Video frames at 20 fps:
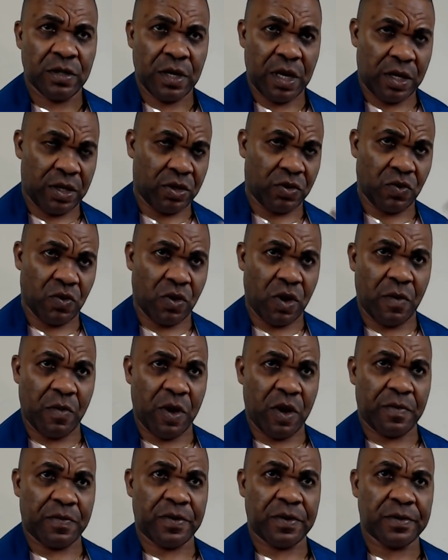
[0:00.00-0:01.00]
and it will come
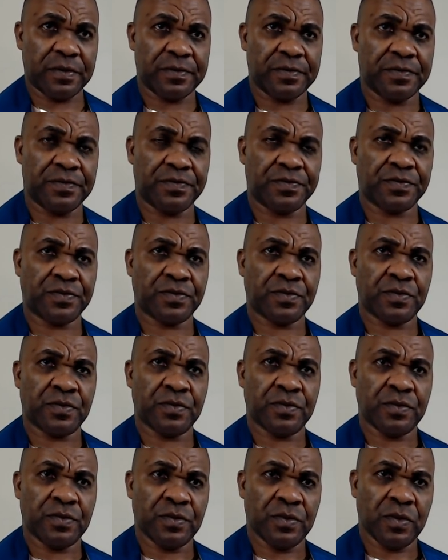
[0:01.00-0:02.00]
up.
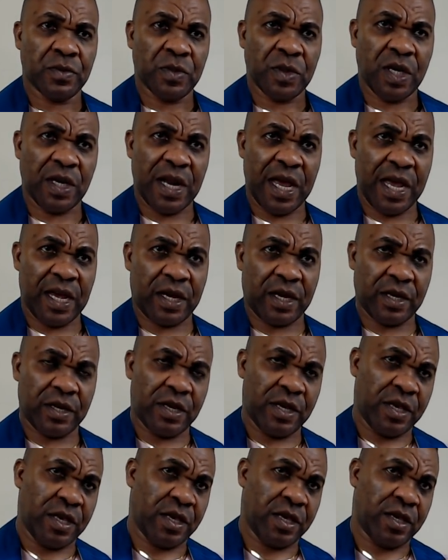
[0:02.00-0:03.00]
Like
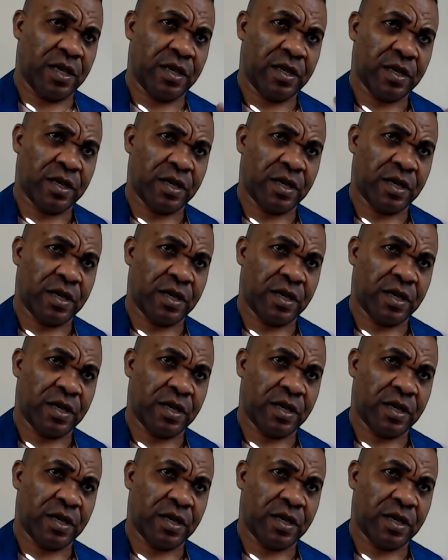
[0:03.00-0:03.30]
the